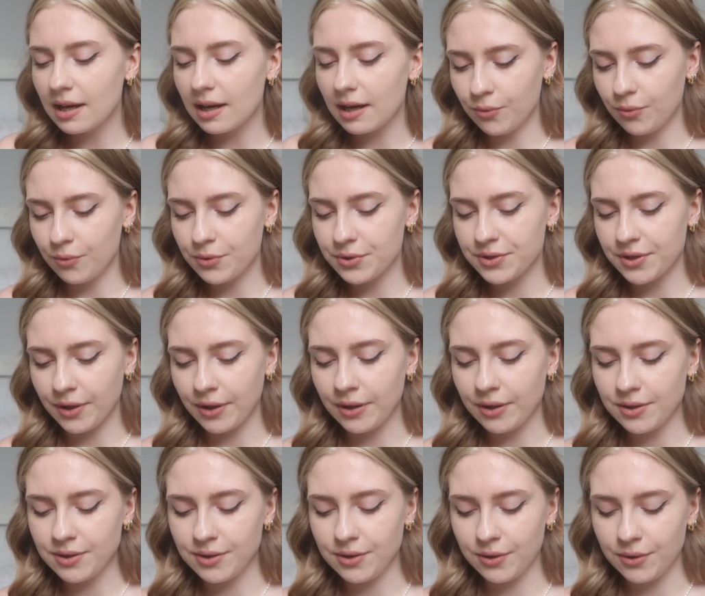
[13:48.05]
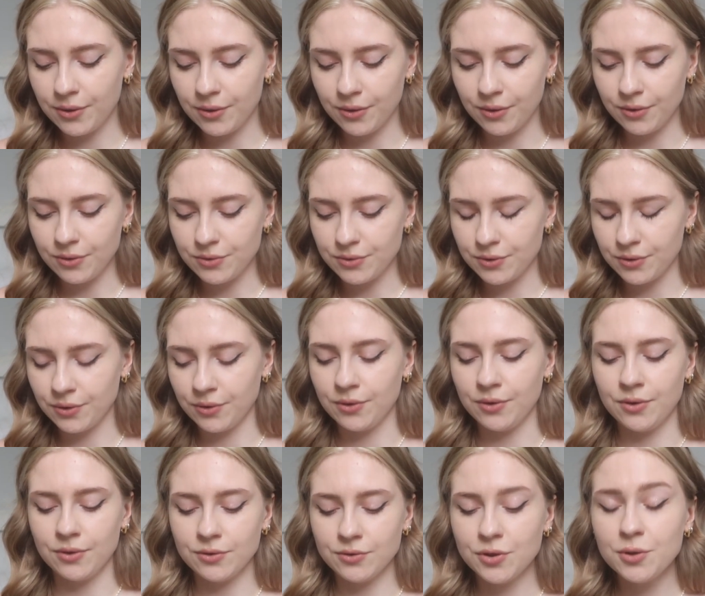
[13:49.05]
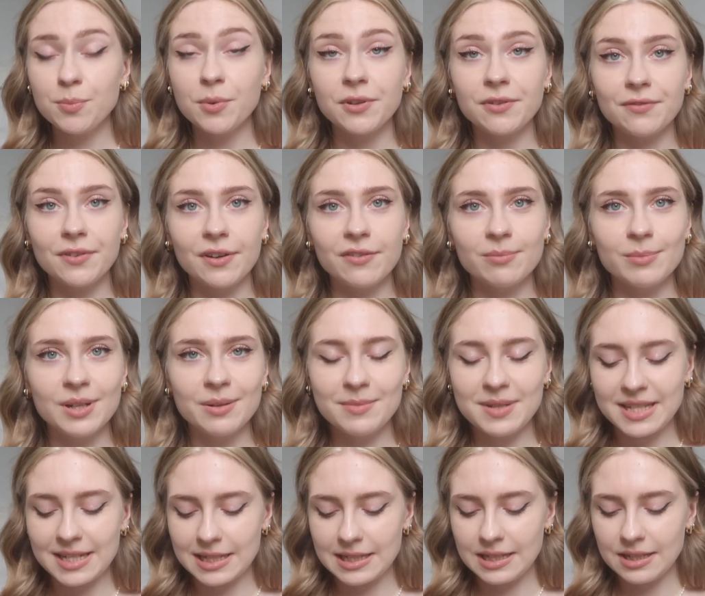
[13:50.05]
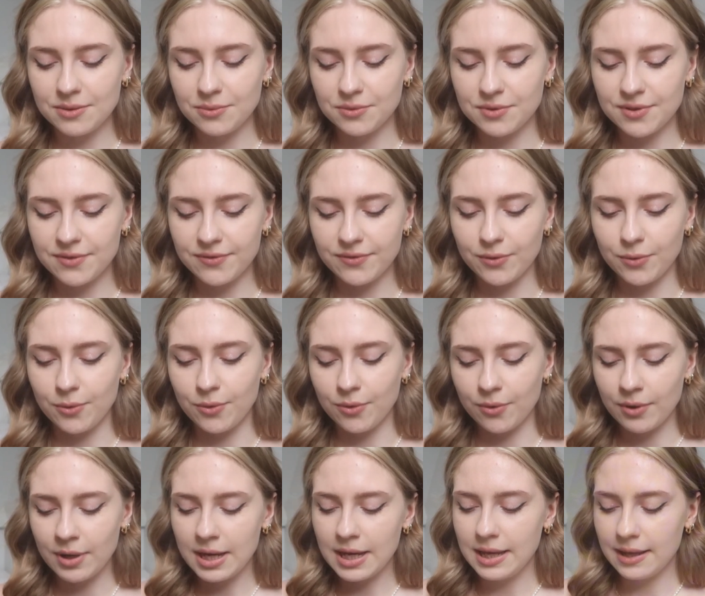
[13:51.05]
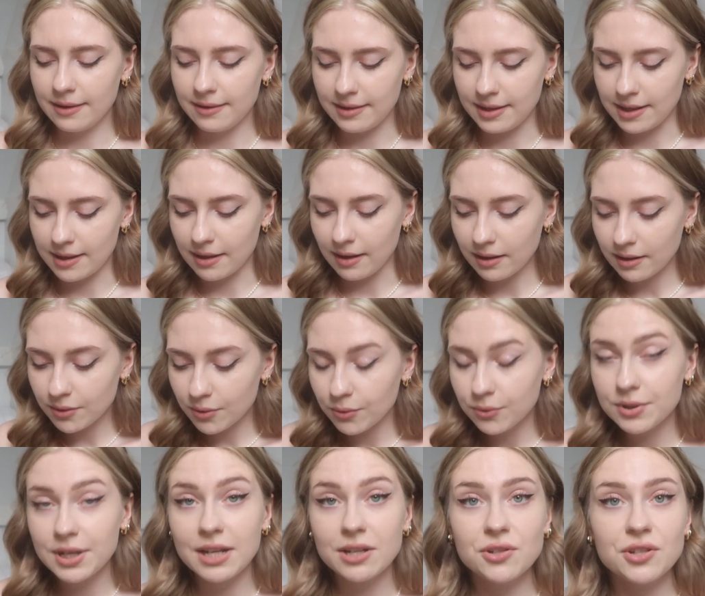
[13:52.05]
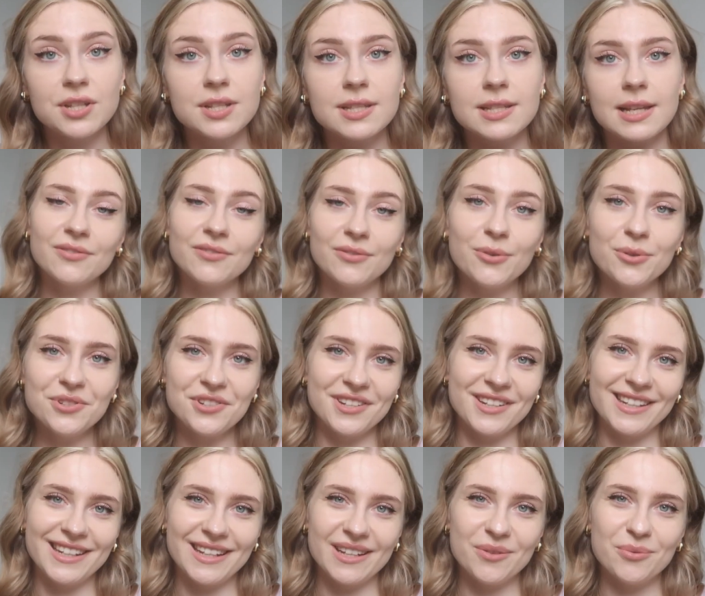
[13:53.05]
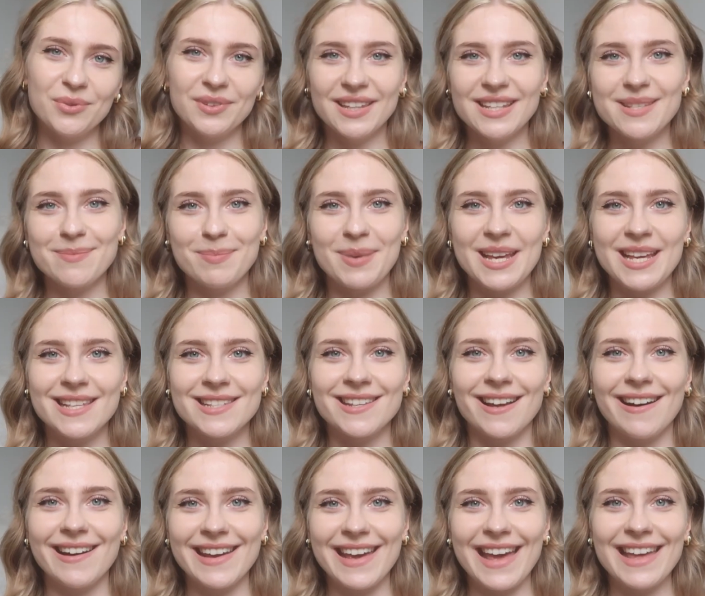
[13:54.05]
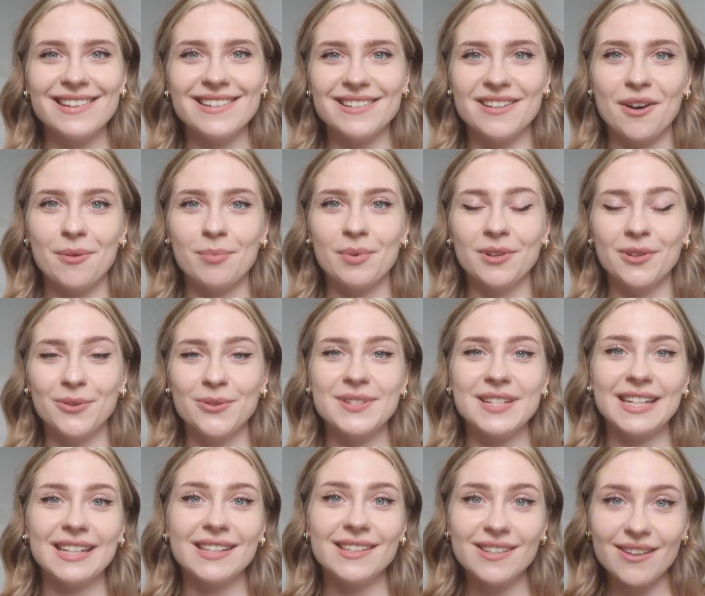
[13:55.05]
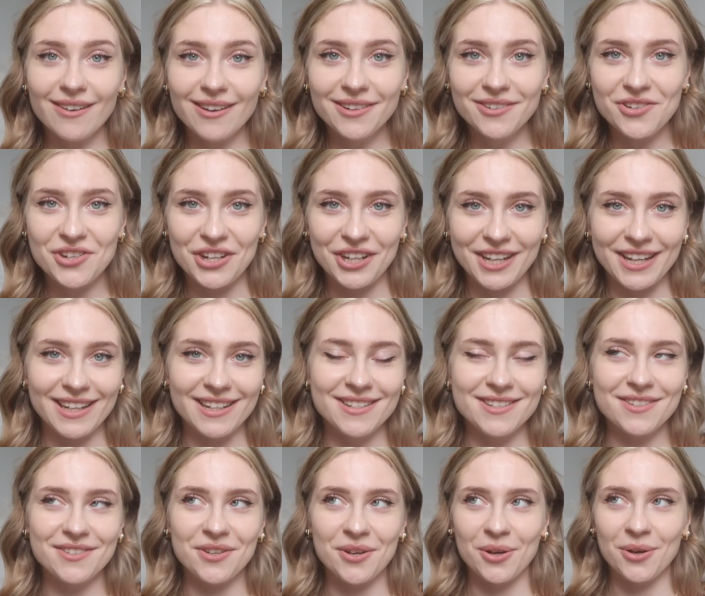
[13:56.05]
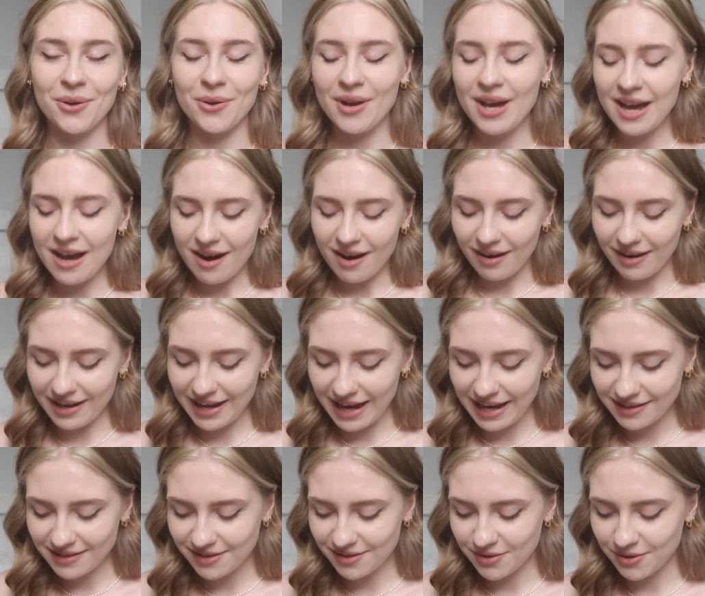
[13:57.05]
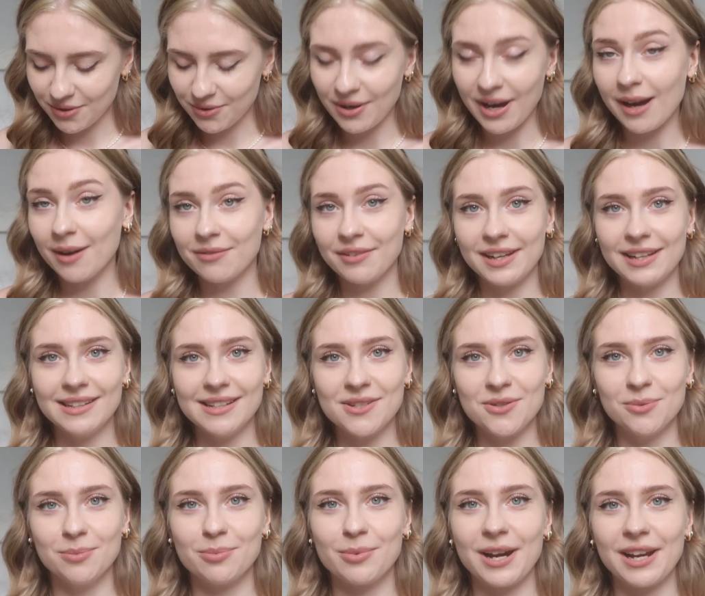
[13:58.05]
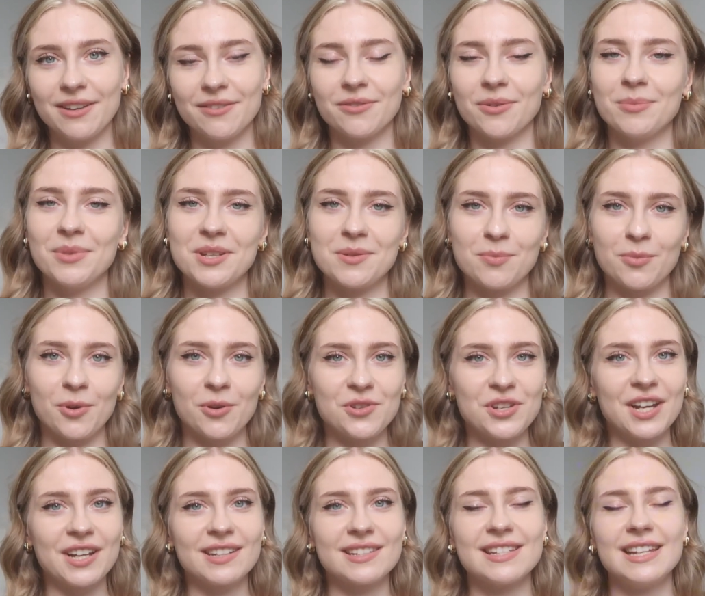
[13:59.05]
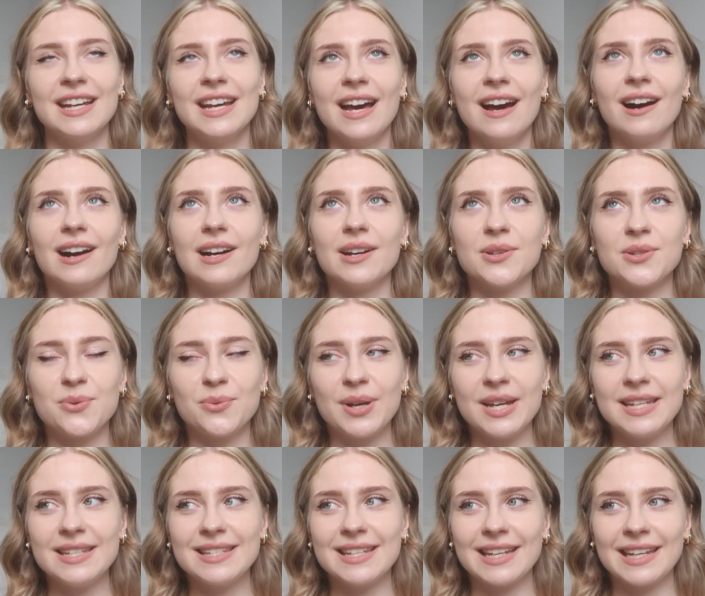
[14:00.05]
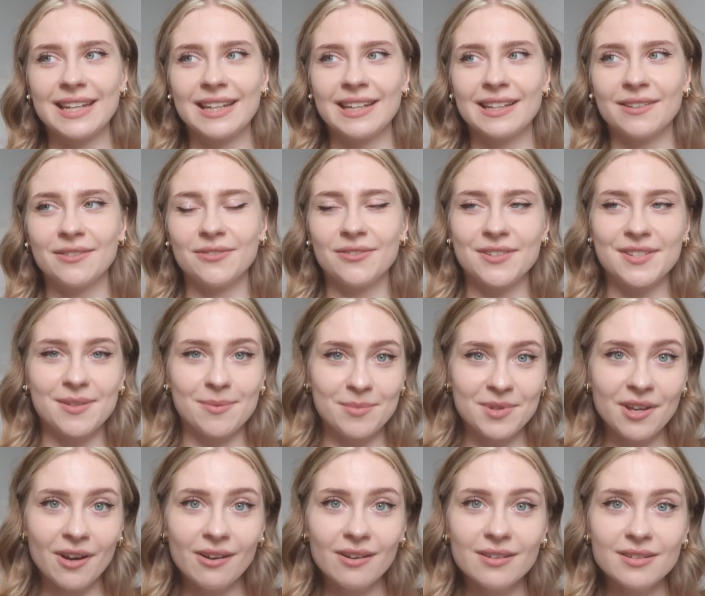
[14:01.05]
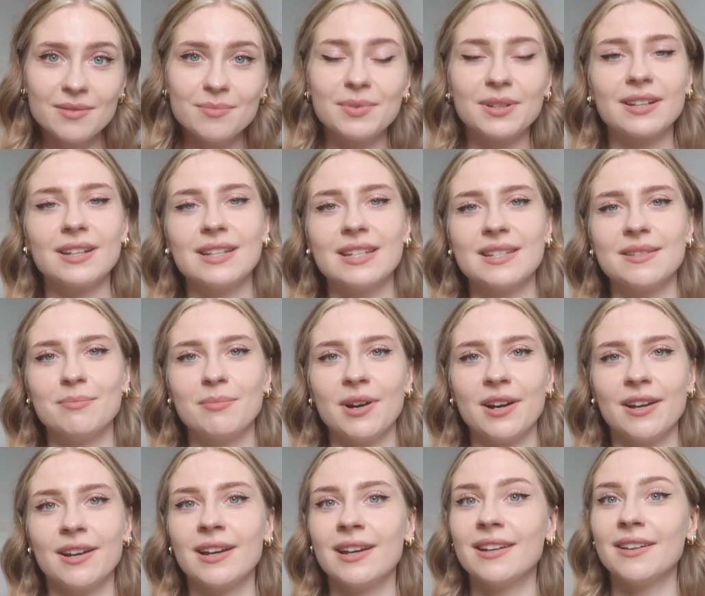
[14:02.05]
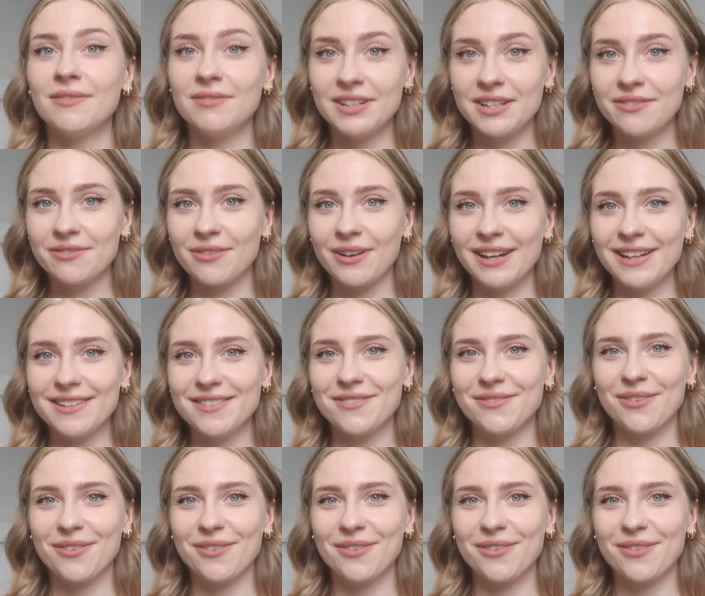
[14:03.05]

Also, you do 2.5mm needles for the I-cord edges. Unfortunately, with this piece I ended up losing yarn chicken, so I had to have a little break from this project. I was waiting for some yarn because my lovely friend